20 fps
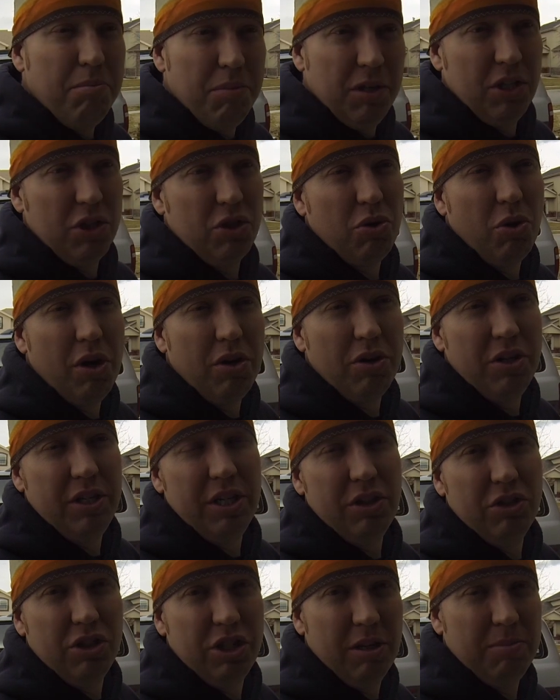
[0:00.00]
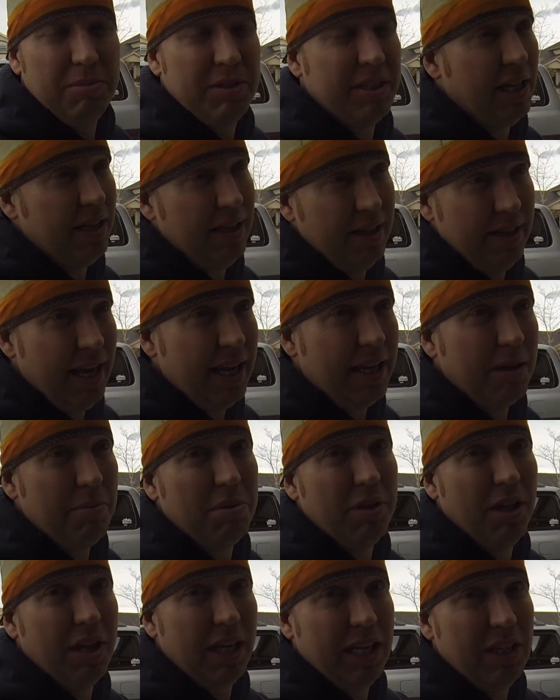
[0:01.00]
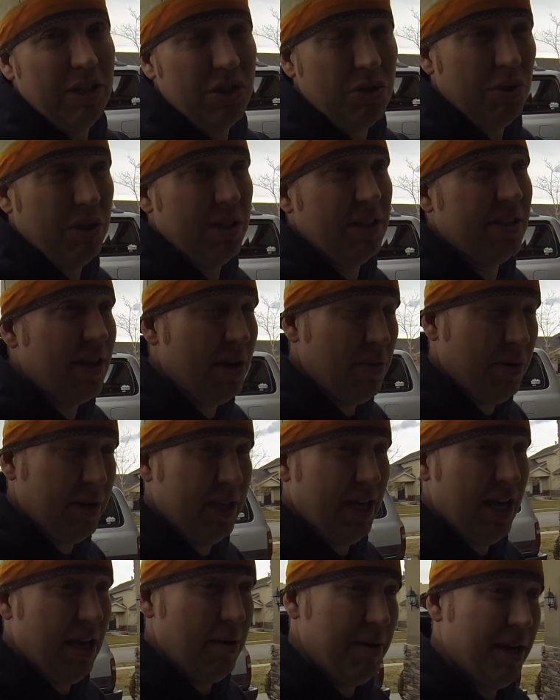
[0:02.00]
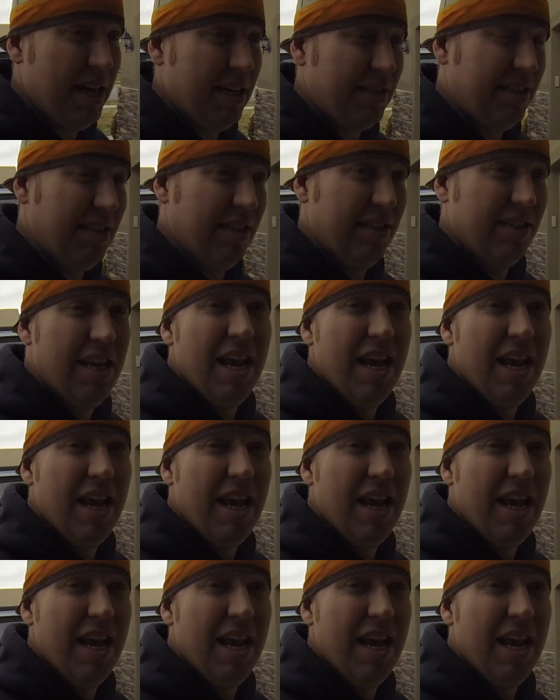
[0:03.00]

the Toyota dealership said that they can plug into it, say why the ABS is.